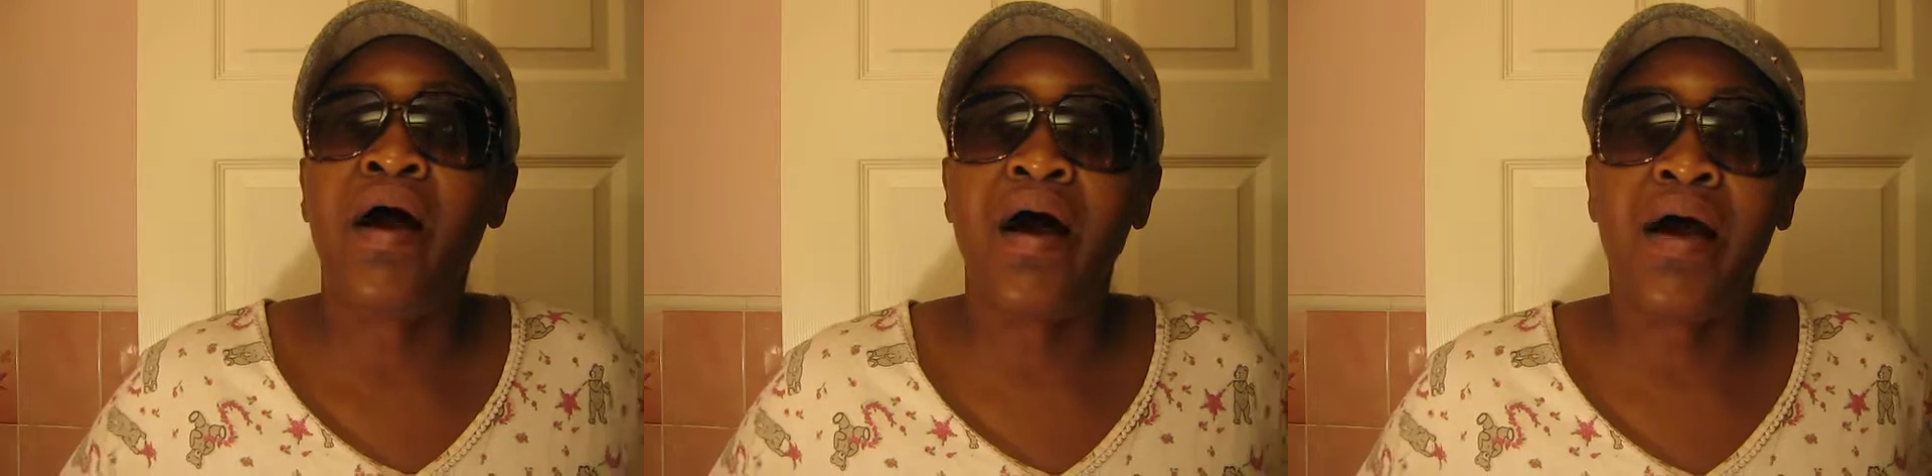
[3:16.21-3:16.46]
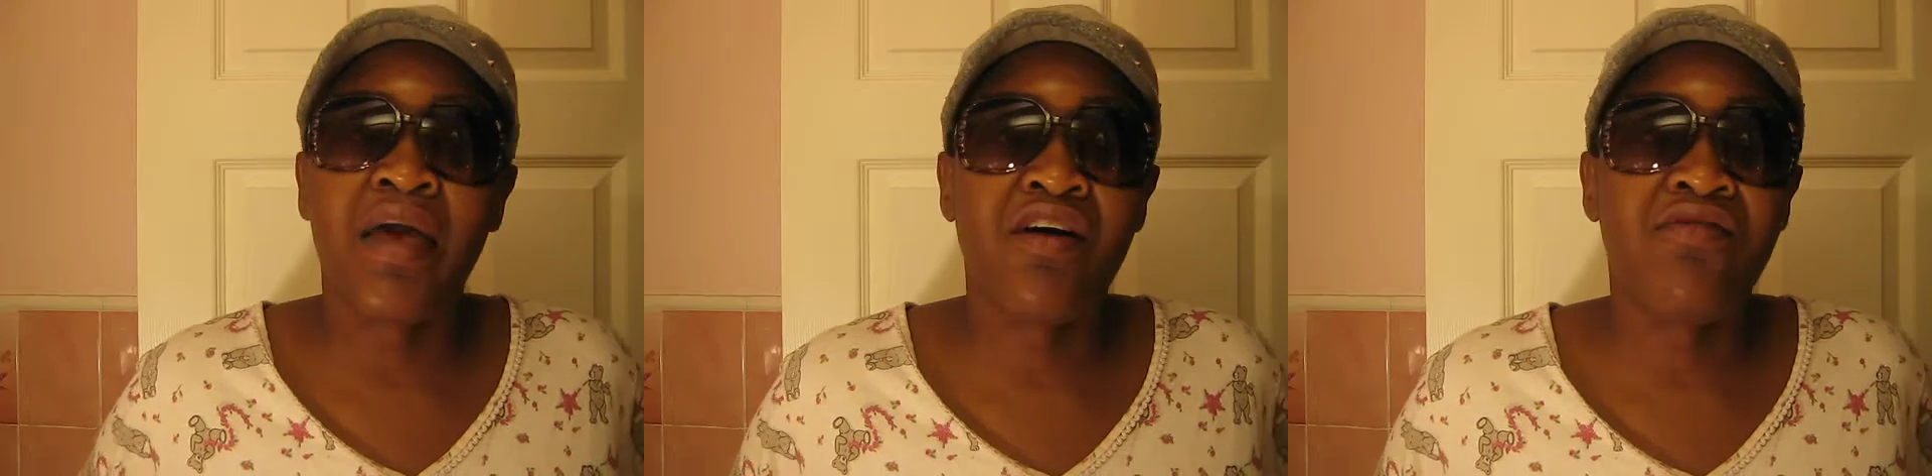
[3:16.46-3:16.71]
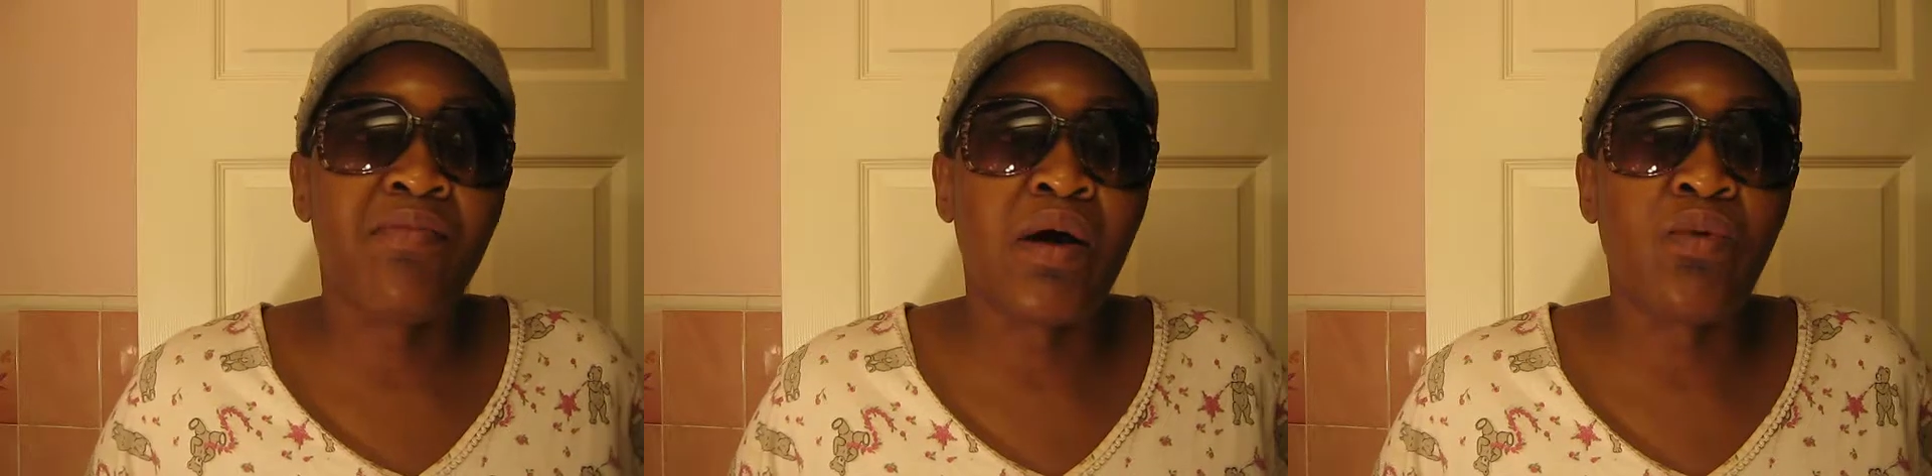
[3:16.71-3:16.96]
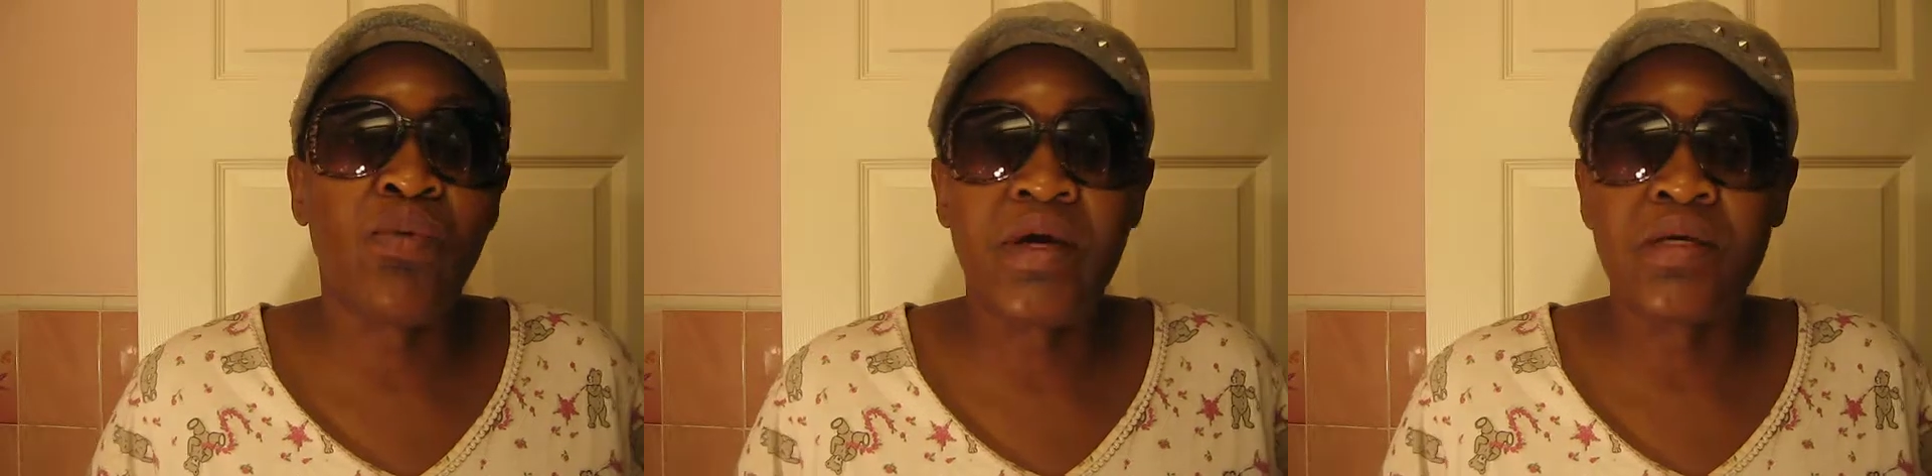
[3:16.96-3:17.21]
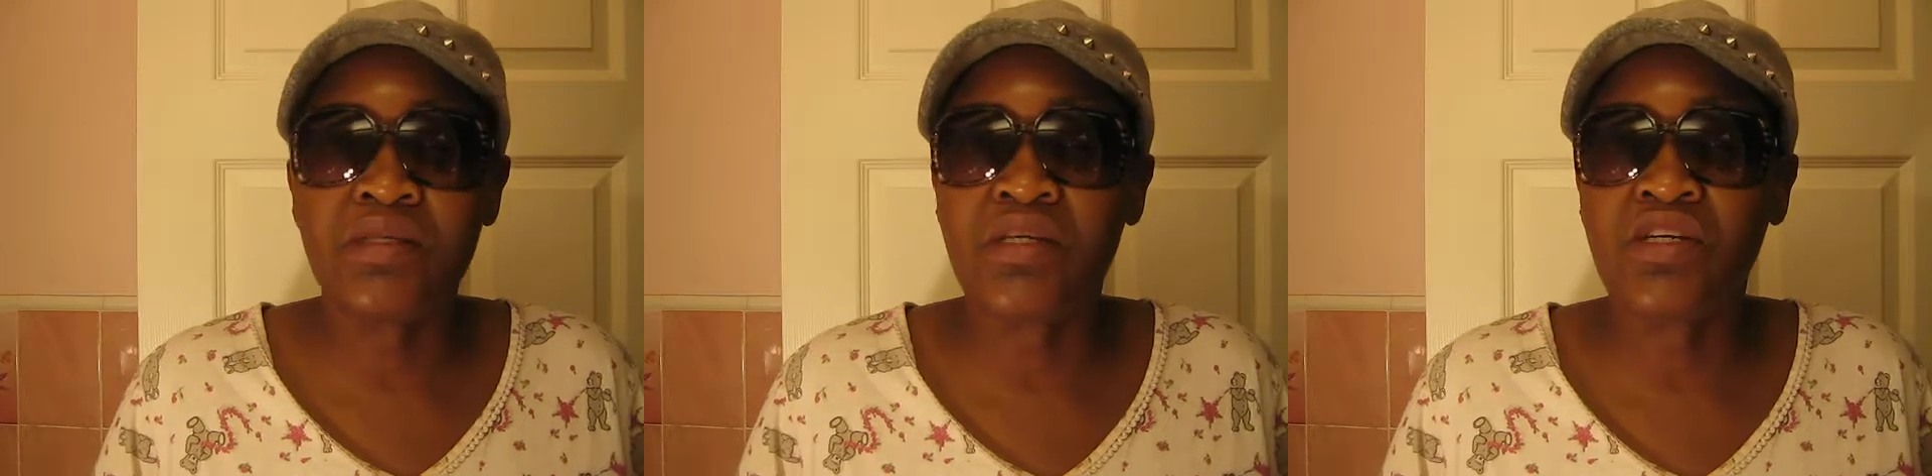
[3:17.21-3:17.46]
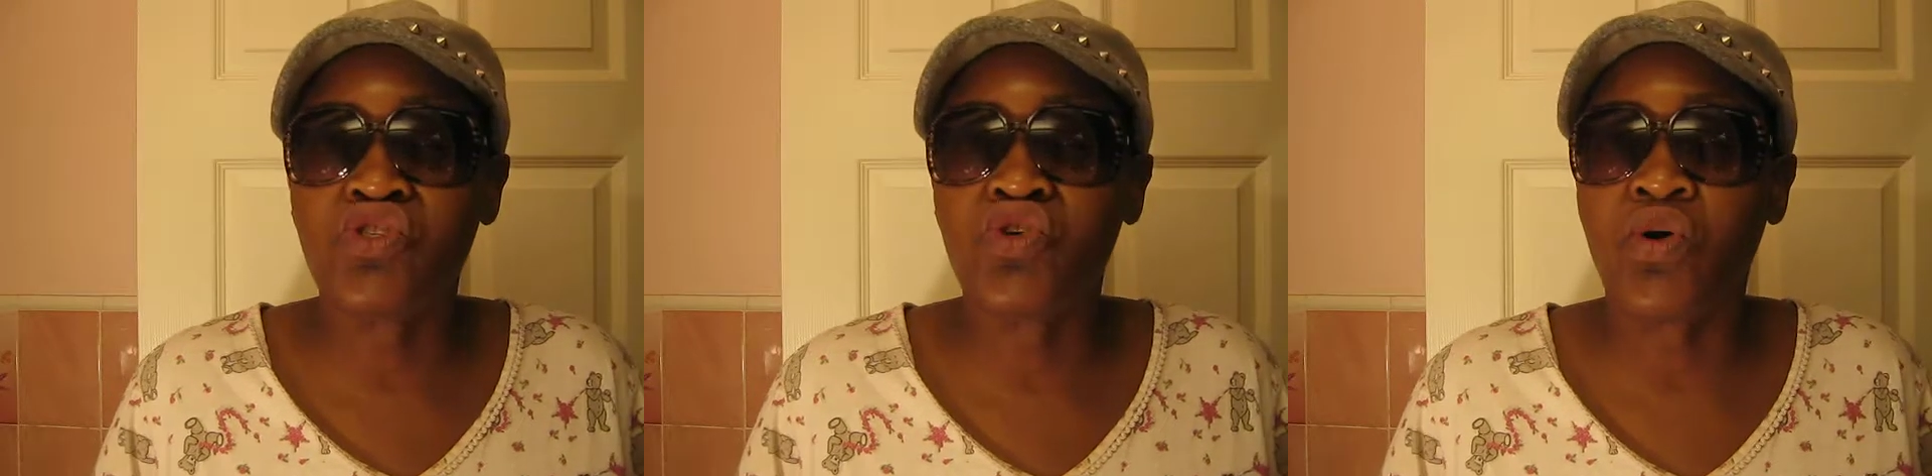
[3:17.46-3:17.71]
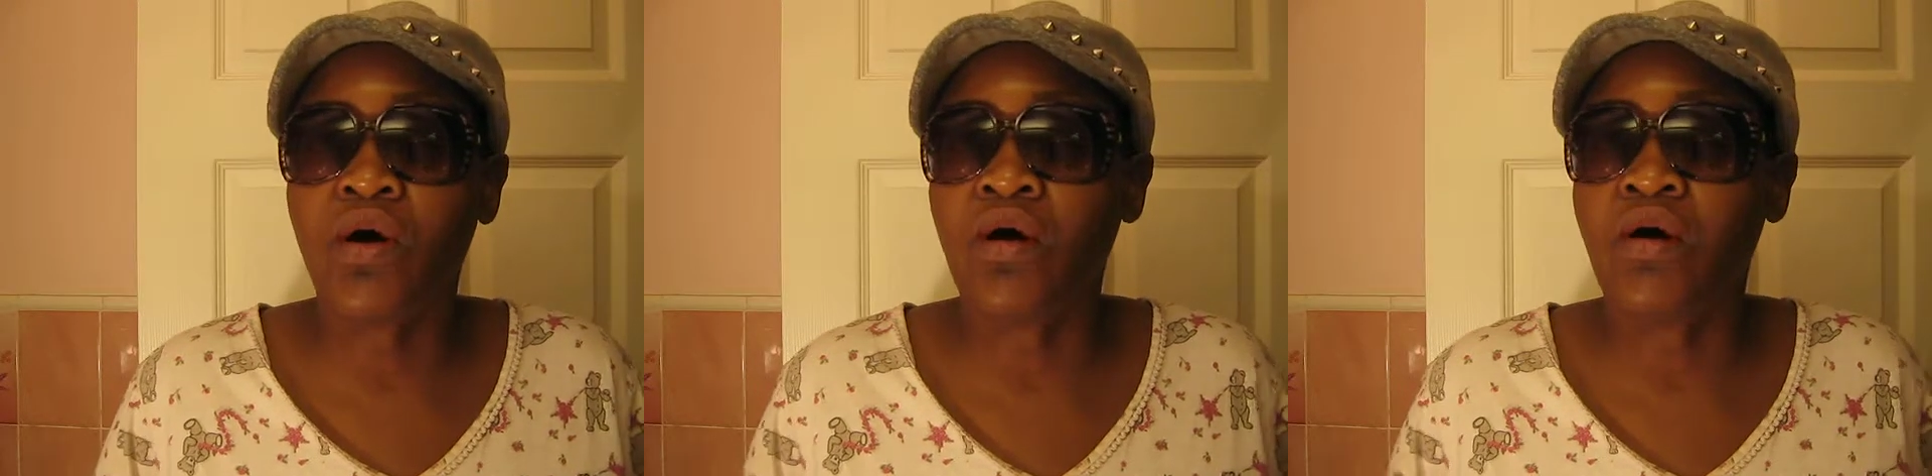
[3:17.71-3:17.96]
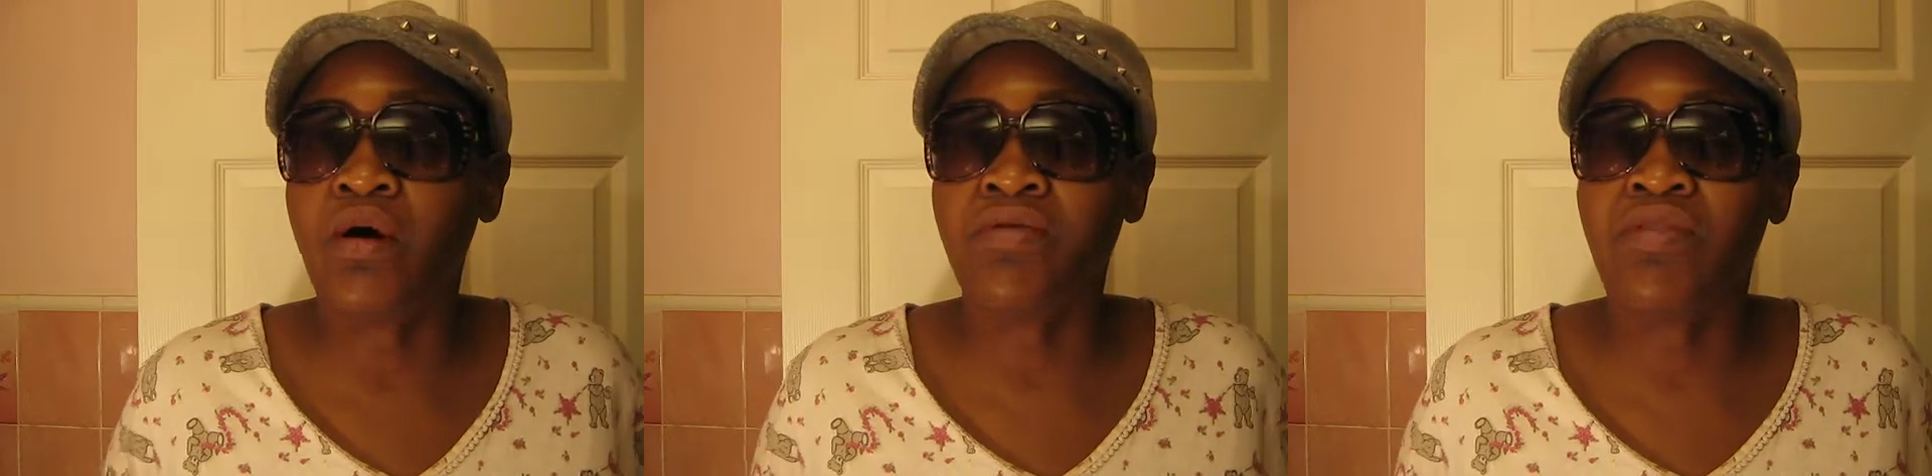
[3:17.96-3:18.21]
I have my waist cincher
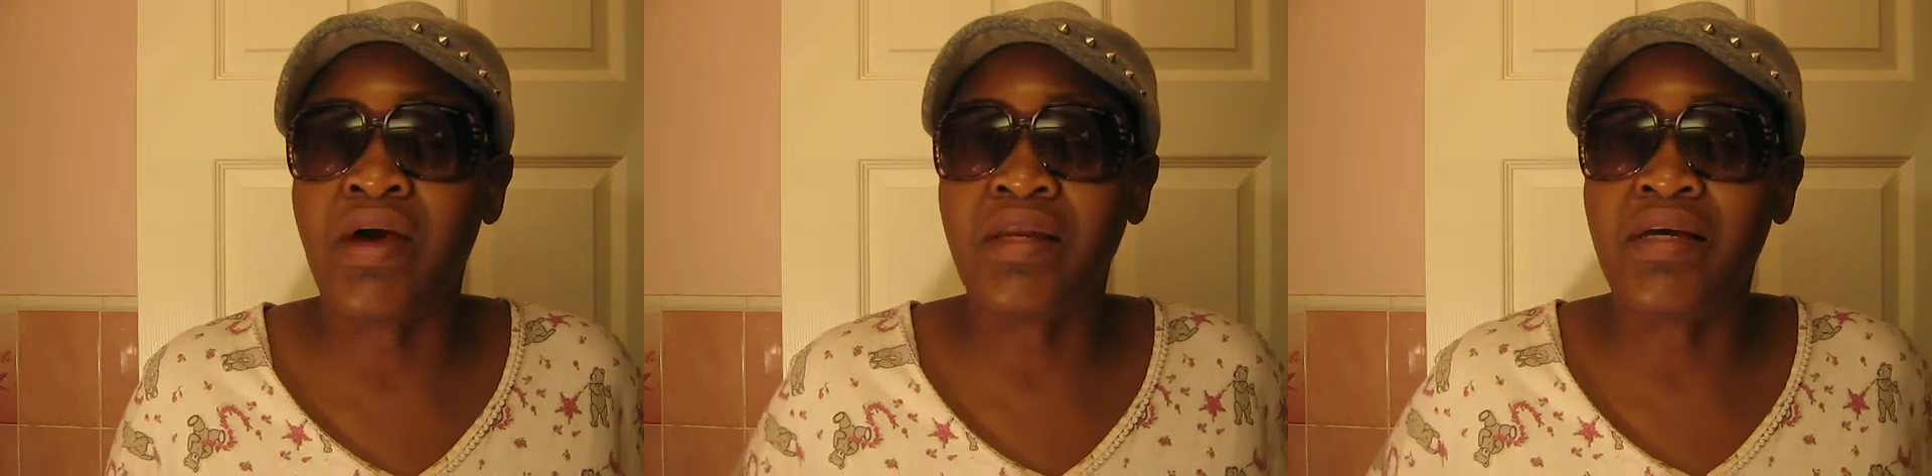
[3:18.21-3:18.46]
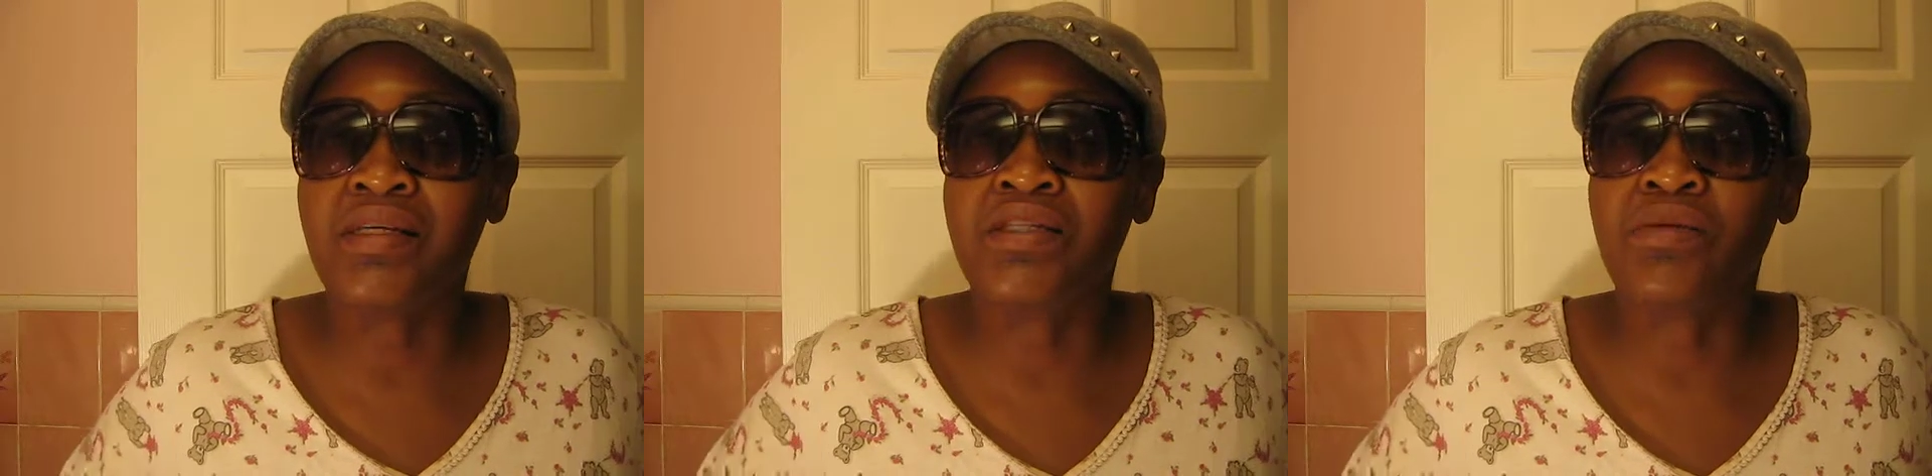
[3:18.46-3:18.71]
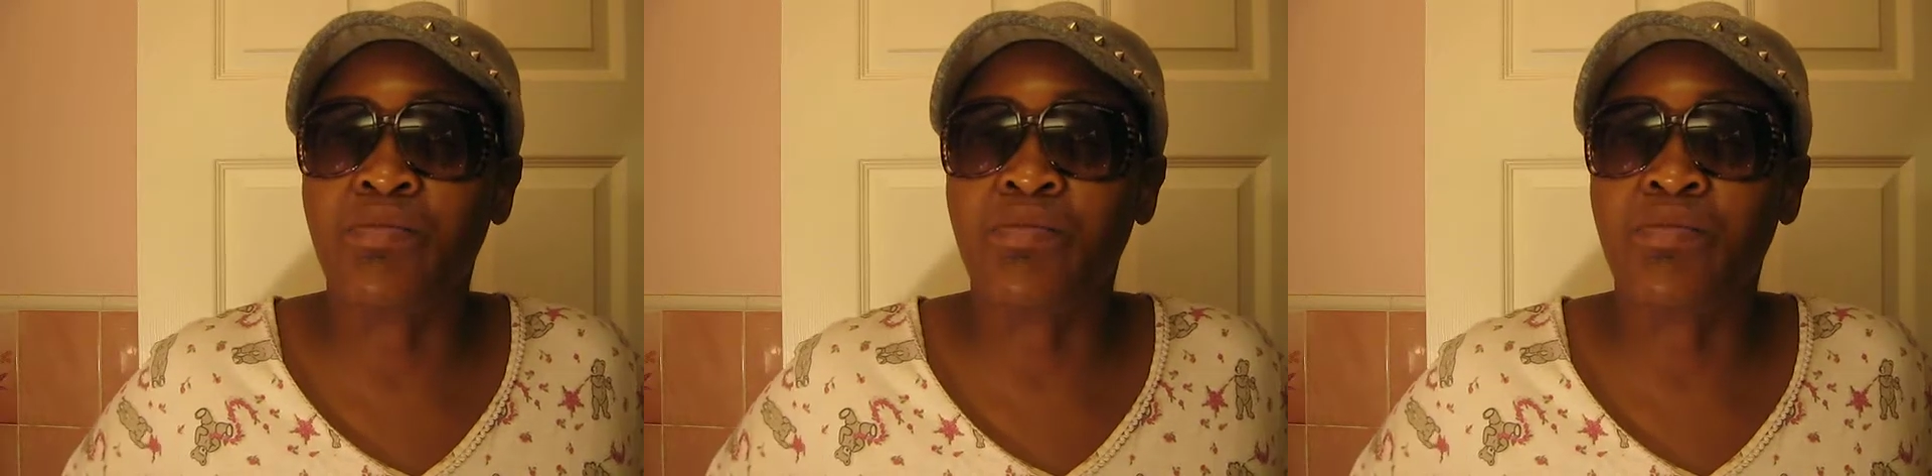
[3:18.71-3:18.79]
on that is